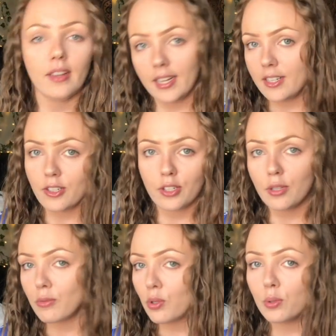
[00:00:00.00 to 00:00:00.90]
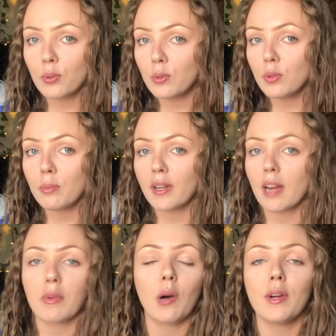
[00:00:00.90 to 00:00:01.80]
each tool, but
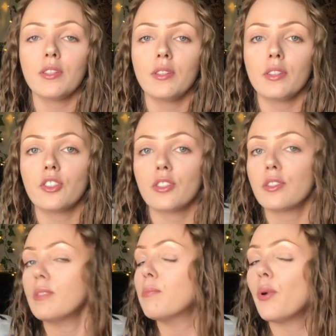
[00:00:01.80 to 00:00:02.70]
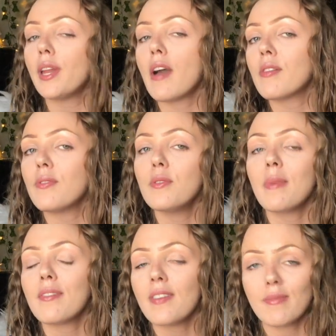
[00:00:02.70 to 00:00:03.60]
I'm going to just point out a few of
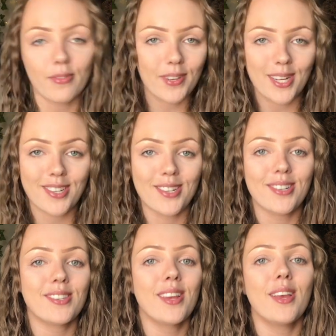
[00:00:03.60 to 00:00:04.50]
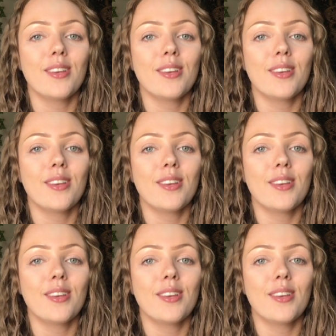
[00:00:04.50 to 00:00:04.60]
my favorite features.